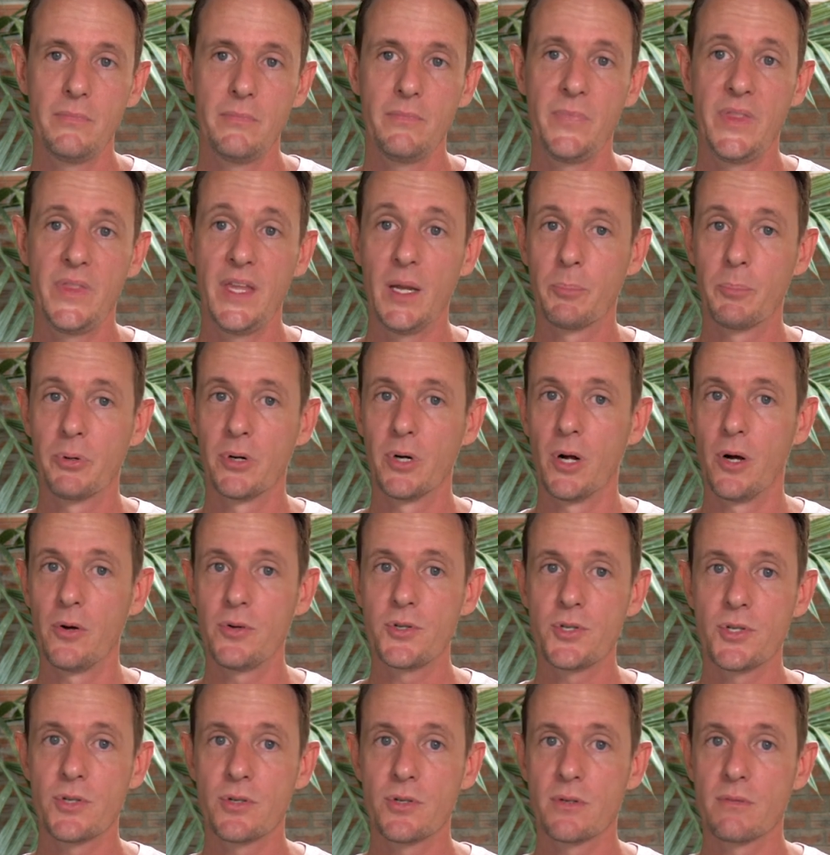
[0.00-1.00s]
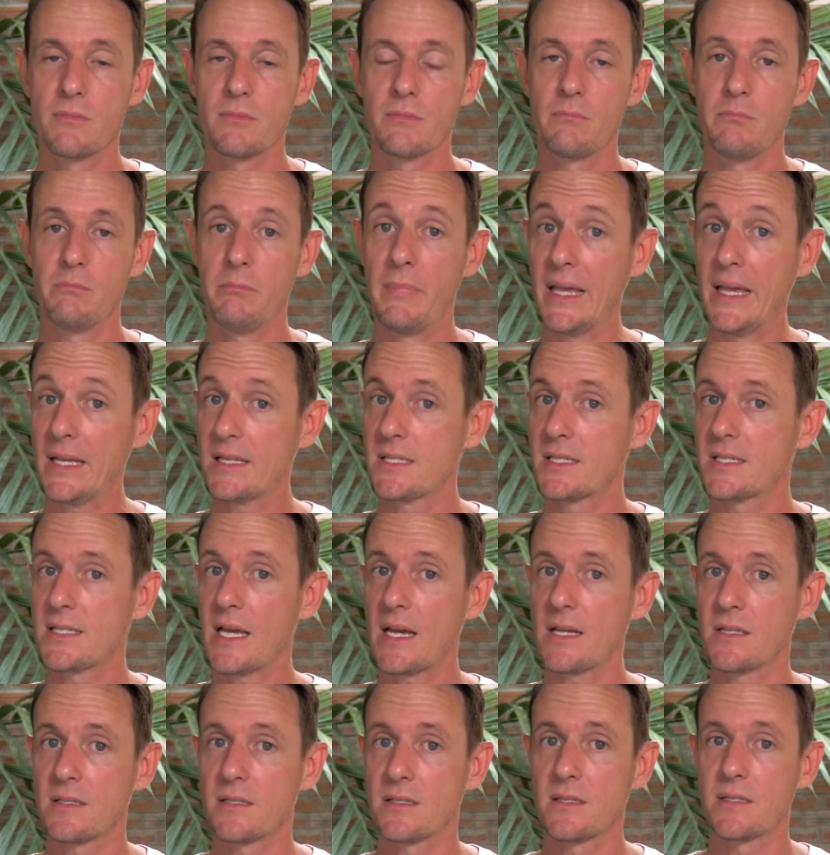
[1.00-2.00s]
the approach makes
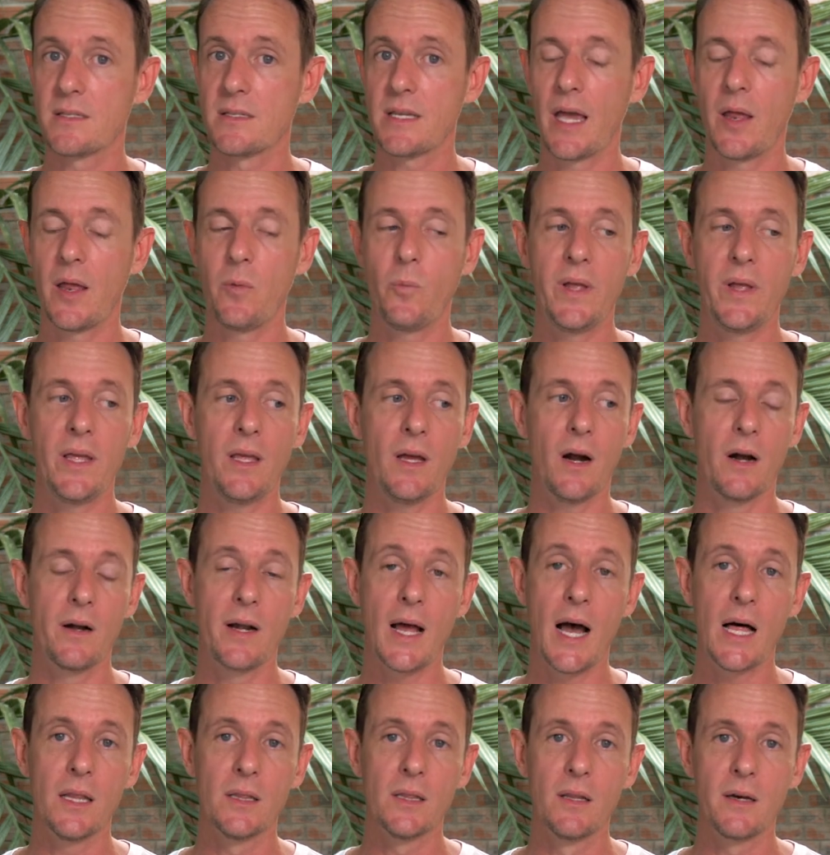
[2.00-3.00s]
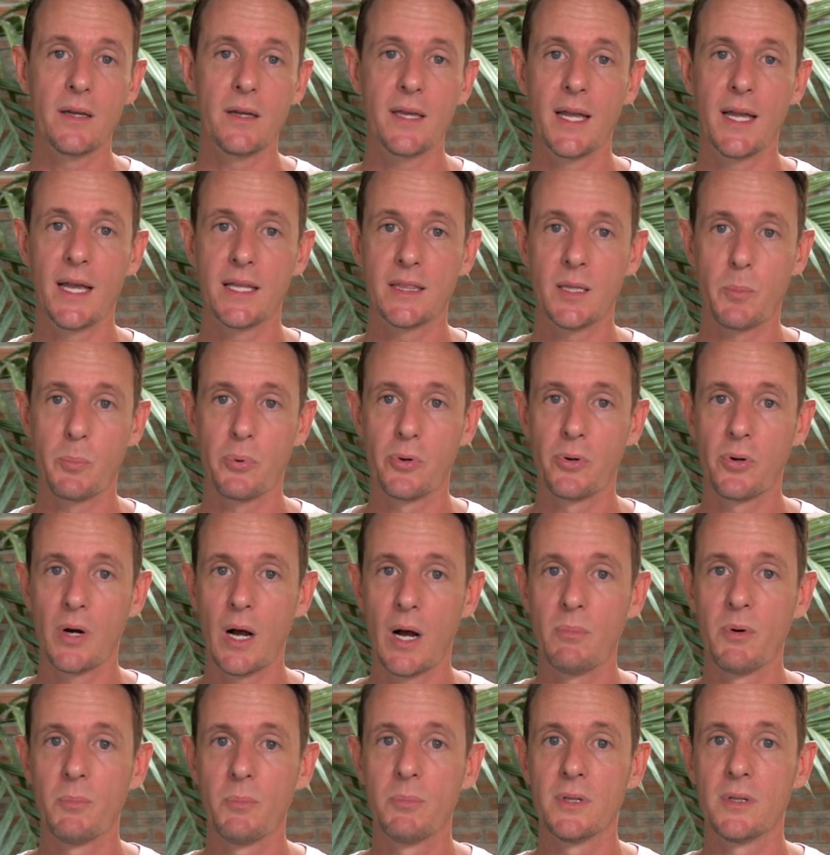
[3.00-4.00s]
sense. And we are not looking at the
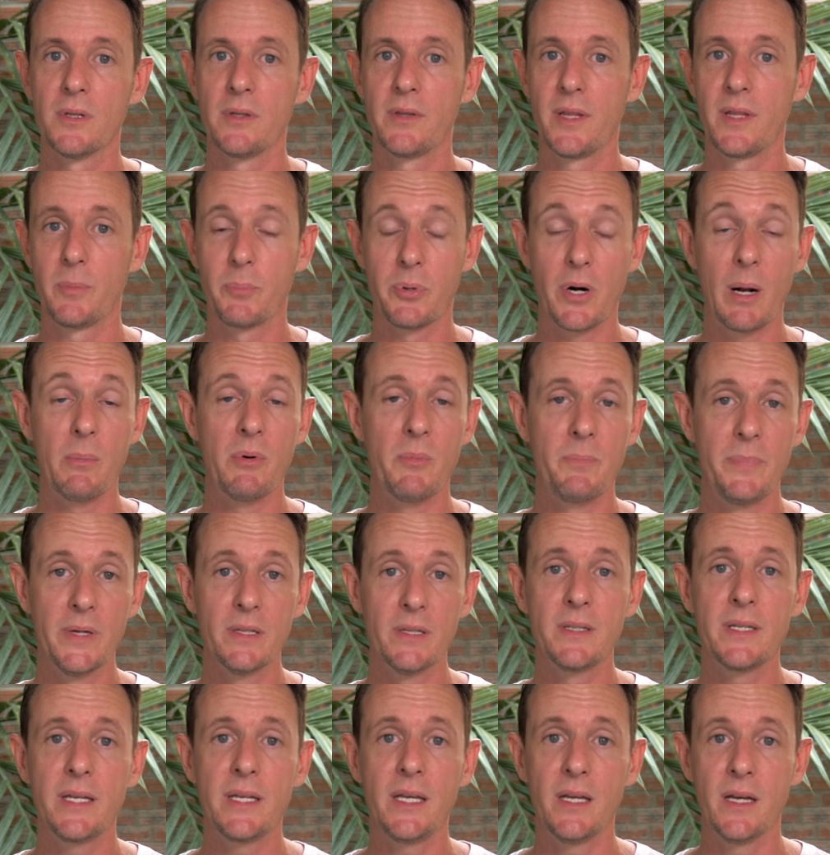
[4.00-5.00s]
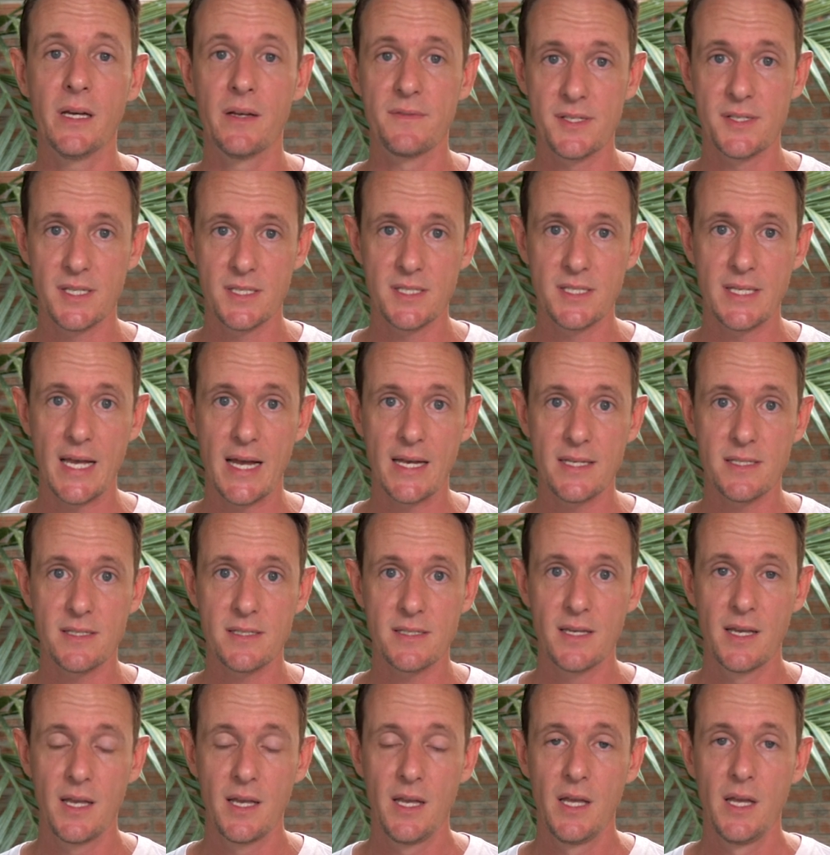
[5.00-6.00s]
probability of
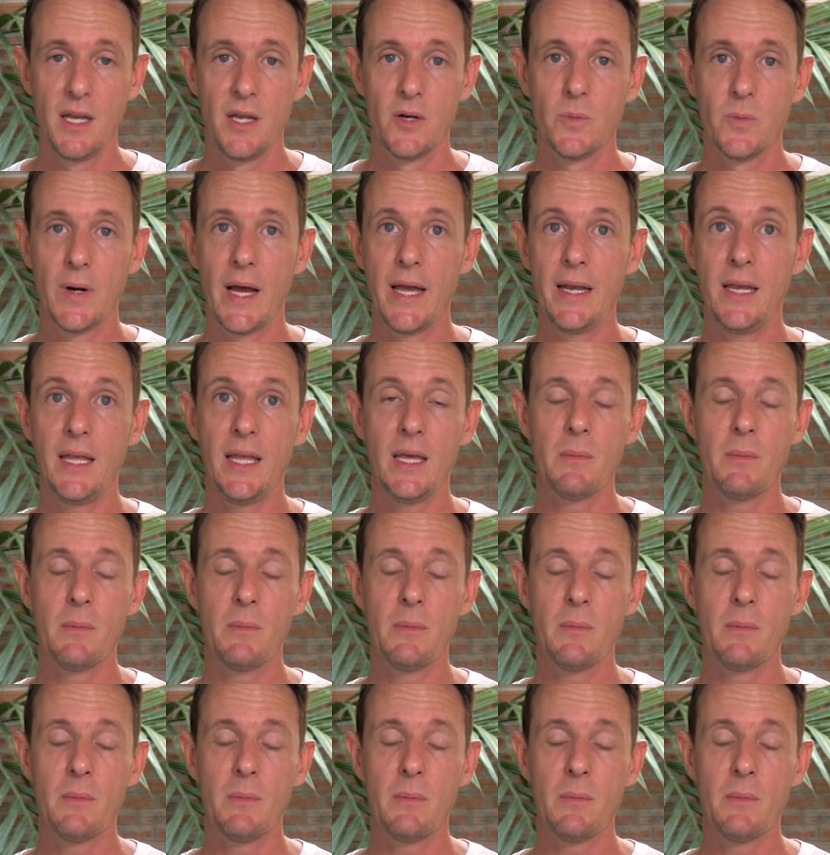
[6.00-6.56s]
success, right?